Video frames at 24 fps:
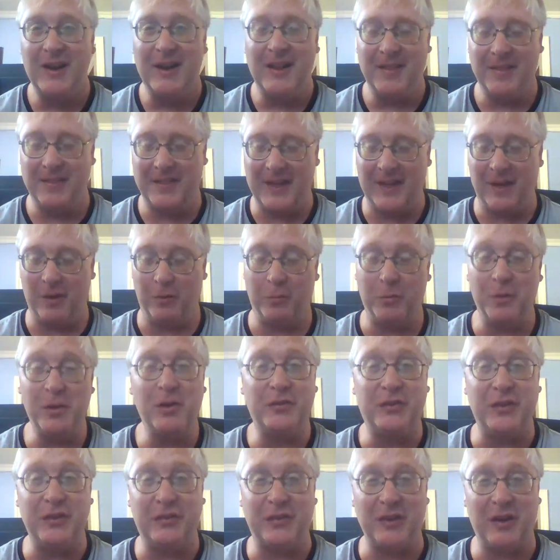the
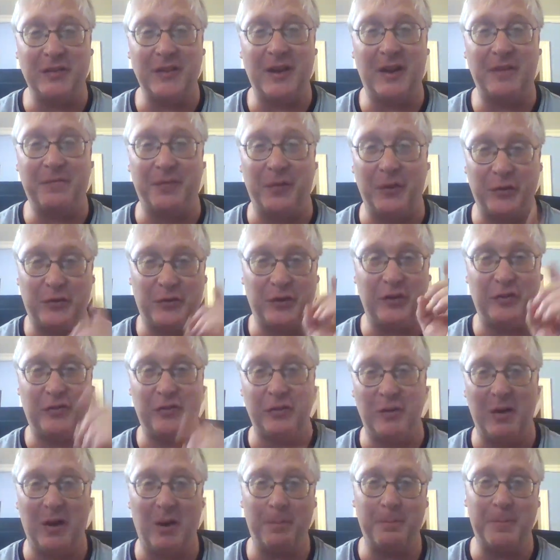royalties on that first
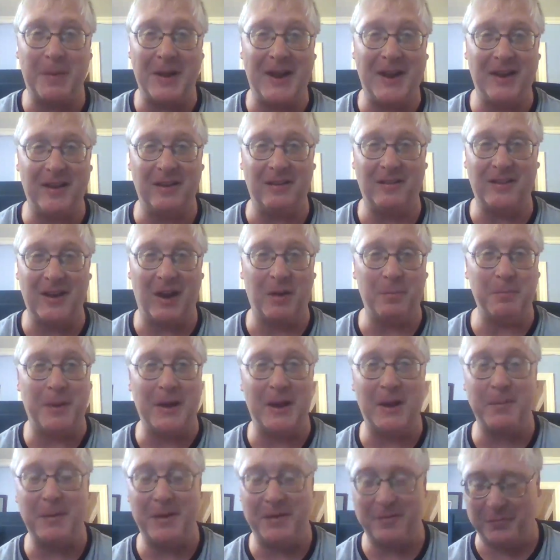issue helped pay down
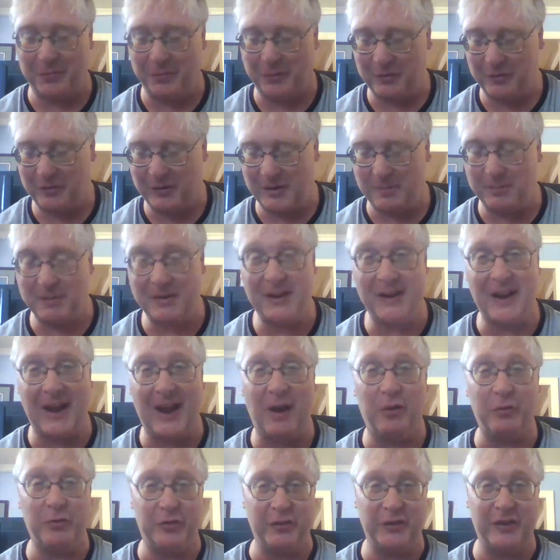payment for him getting a
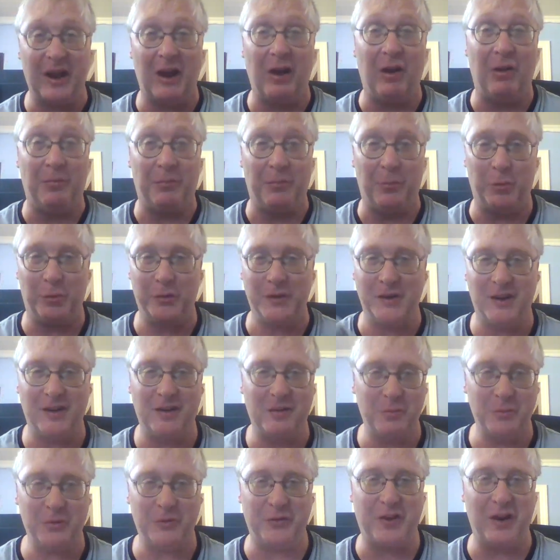house in California,
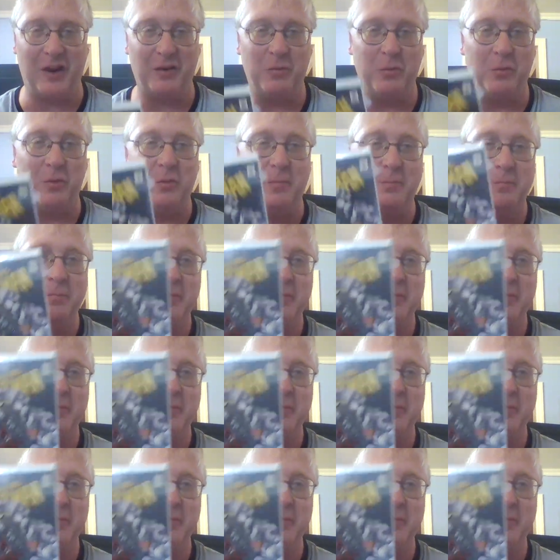which is kind of cool.